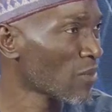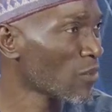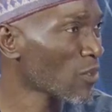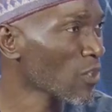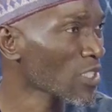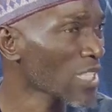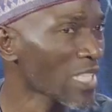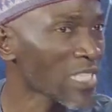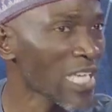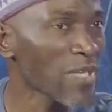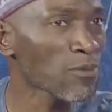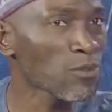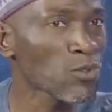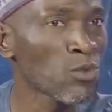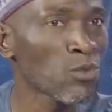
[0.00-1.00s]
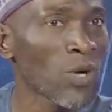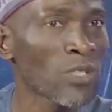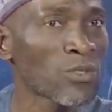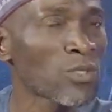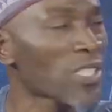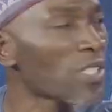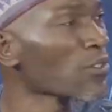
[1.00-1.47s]
Because at times too,
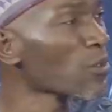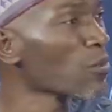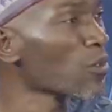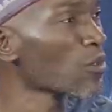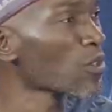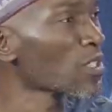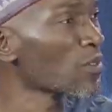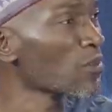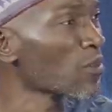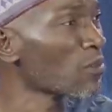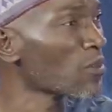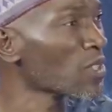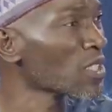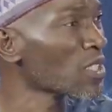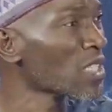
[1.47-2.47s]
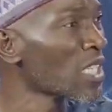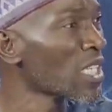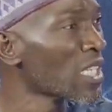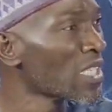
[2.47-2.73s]
when you give some of those information,